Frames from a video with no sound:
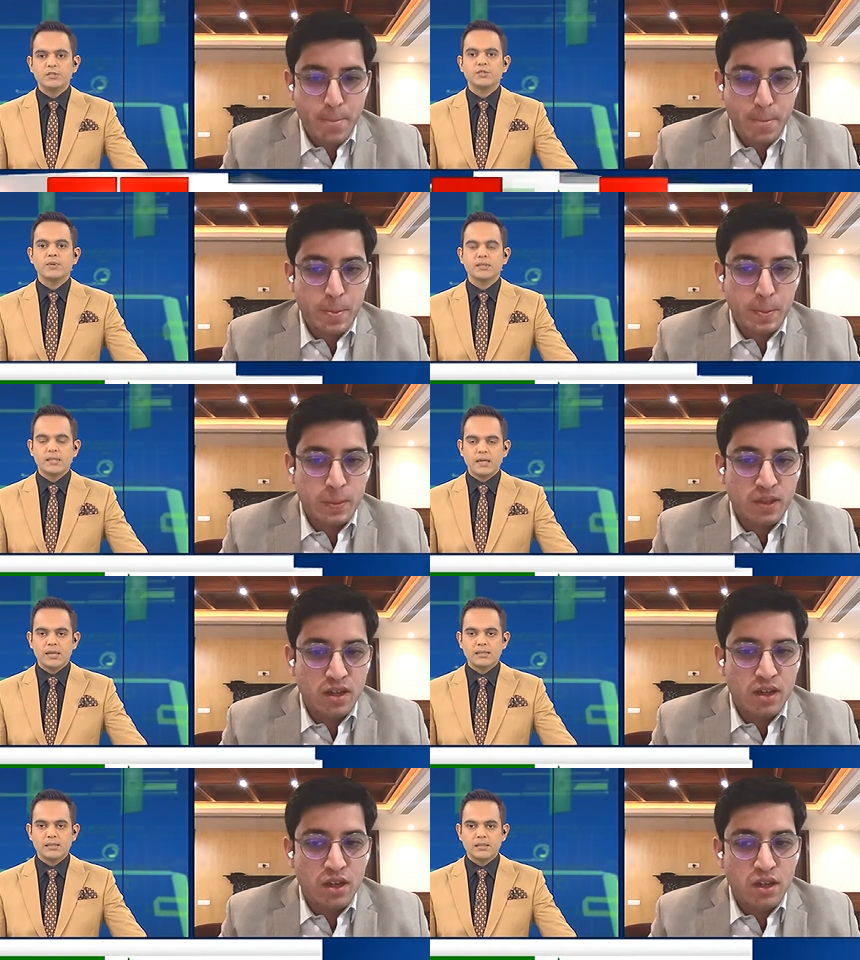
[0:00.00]
Speaker 1: So what's the
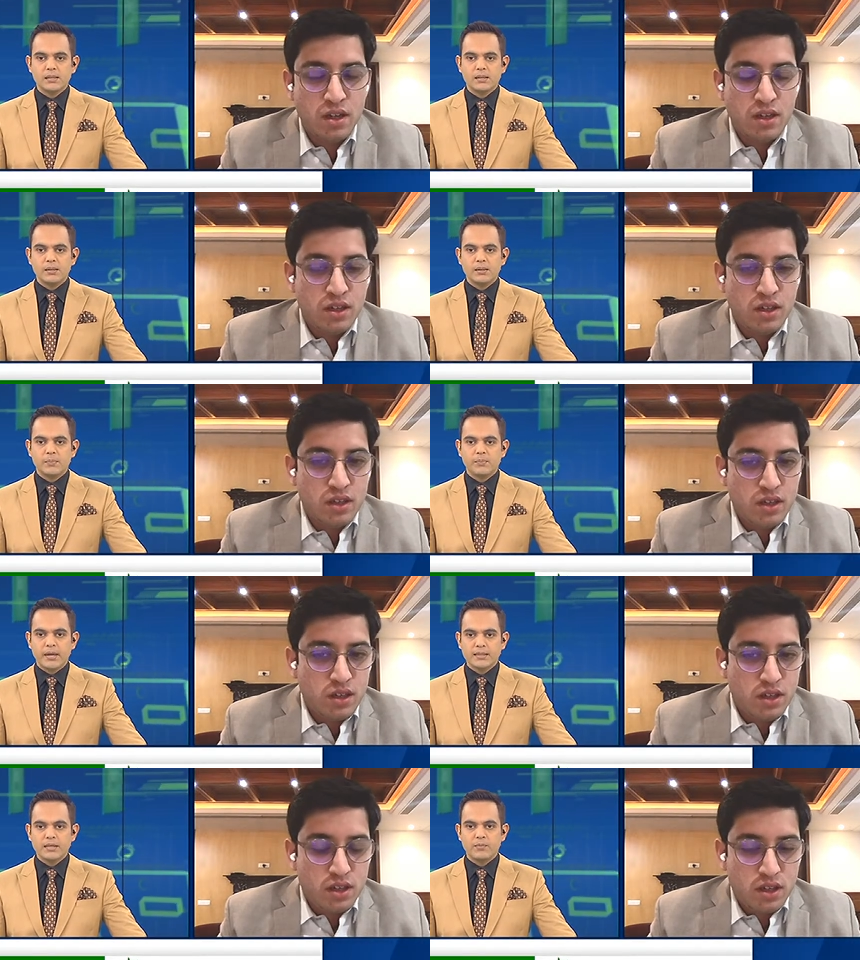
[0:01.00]
last uh,
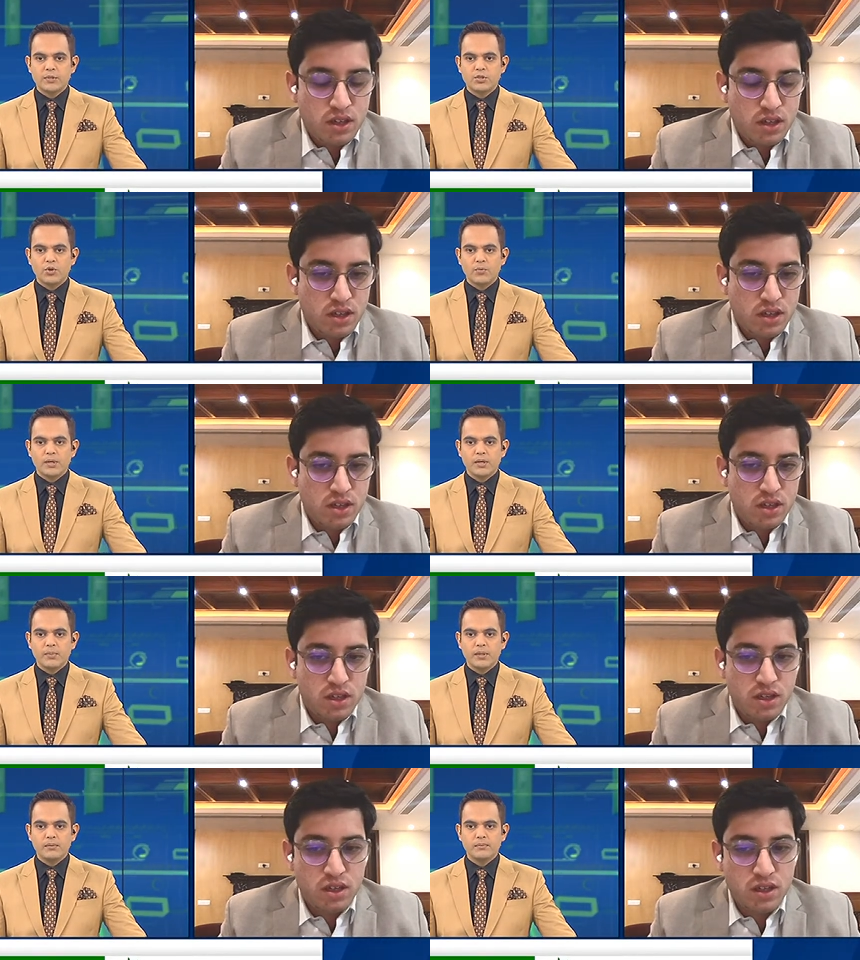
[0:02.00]
price at which you are working
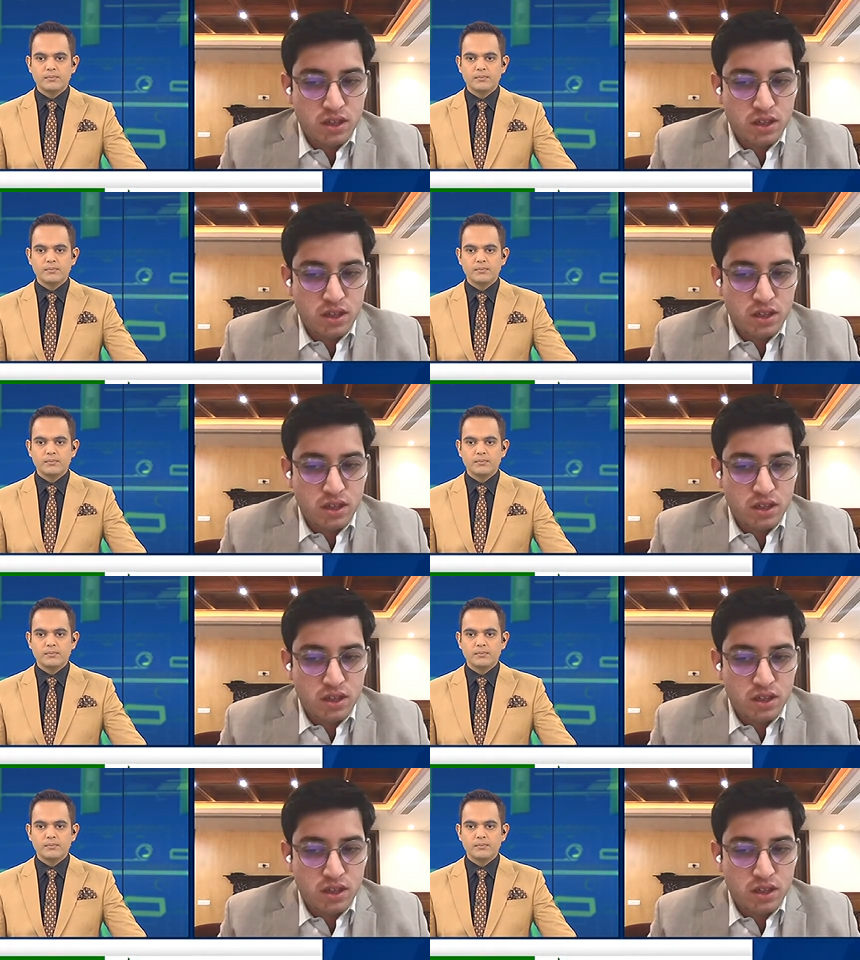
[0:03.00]
with?